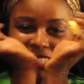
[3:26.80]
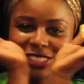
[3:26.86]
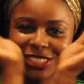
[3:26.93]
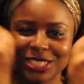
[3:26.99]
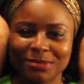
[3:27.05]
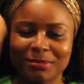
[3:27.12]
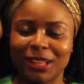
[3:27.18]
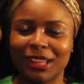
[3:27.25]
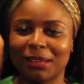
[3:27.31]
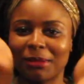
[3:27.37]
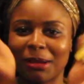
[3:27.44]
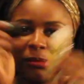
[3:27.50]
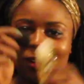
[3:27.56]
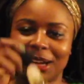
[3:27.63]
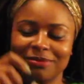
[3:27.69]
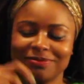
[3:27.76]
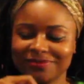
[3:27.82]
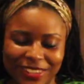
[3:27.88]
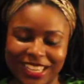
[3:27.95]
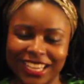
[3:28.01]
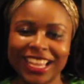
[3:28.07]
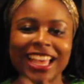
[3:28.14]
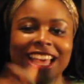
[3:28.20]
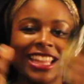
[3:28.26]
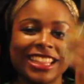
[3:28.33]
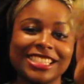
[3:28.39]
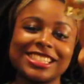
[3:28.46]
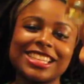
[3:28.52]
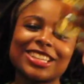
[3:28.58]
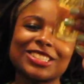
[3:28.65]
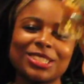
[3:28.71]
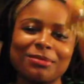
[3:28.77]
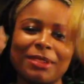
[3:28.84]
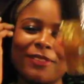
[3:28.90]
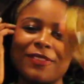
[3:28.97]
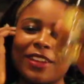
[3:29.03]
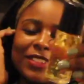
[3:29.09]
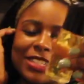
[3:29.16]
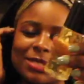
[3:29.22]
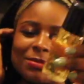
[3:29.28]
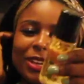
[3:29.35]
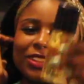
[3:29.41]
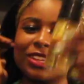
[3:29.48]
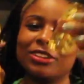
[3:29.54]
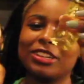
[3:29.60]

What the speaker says: actually smell like my mom. This is actually my favorite smell though,